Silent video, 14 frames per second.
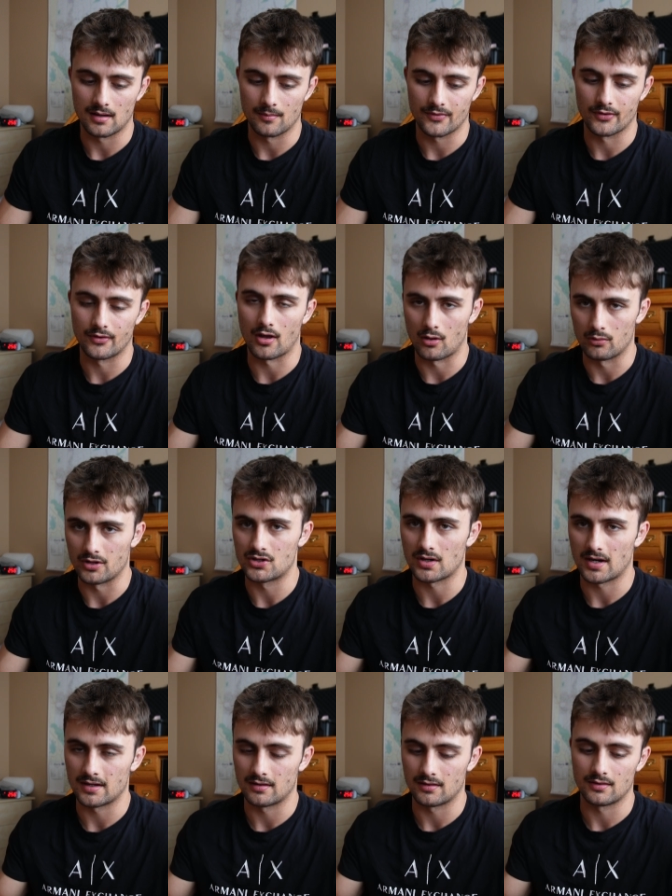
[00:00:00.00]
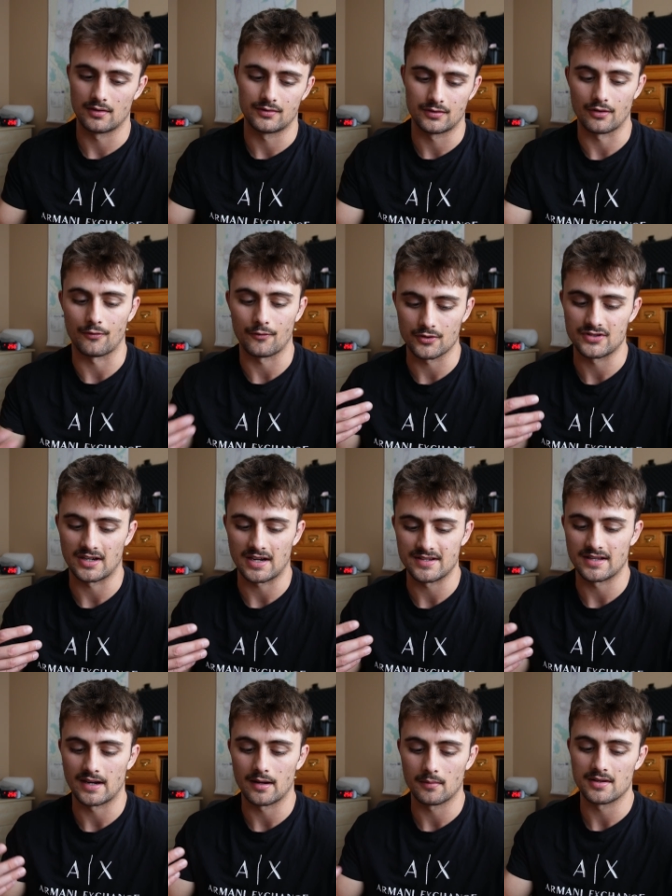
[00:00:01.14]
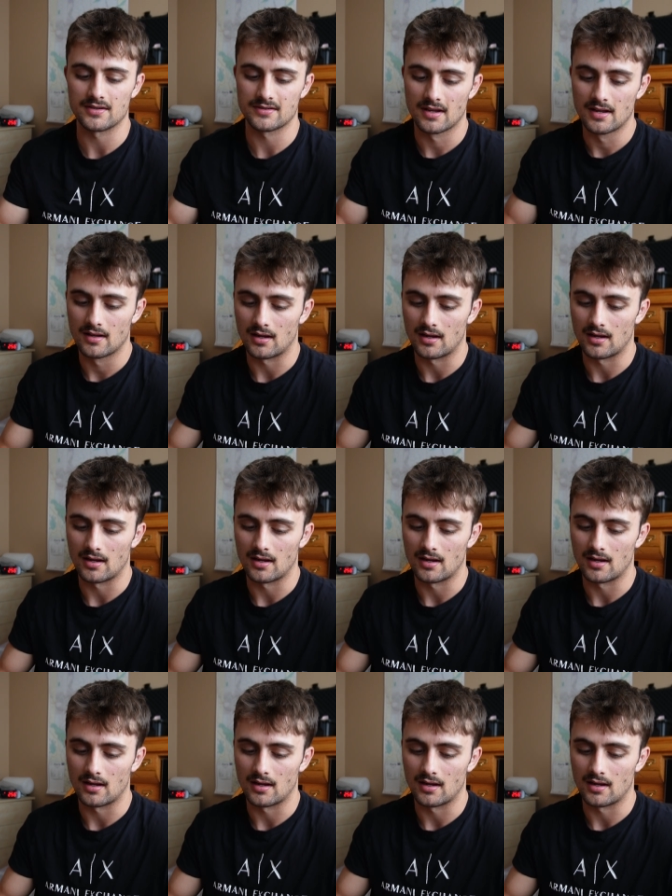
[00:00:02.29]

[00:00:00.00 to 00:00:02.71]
So not only trying to the first thing I said anyways,